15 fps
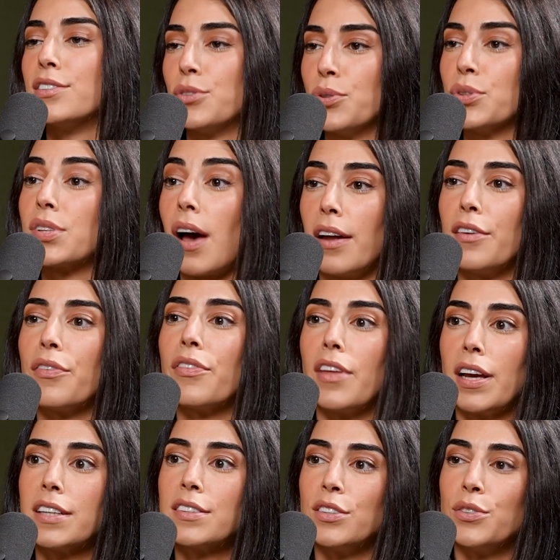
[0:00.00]
Those kind of
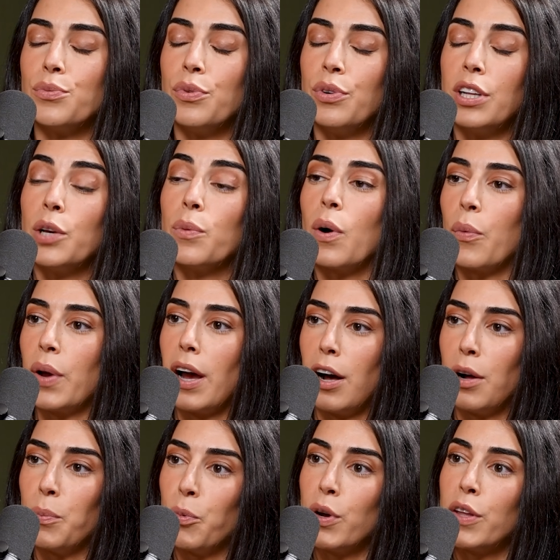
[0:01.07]
things are really what we
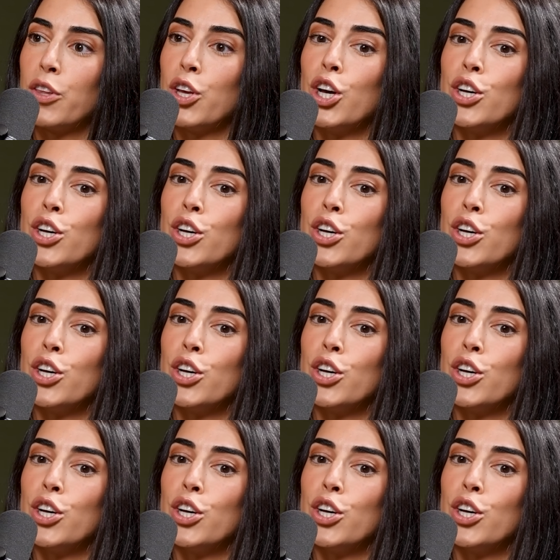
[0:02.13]
help with,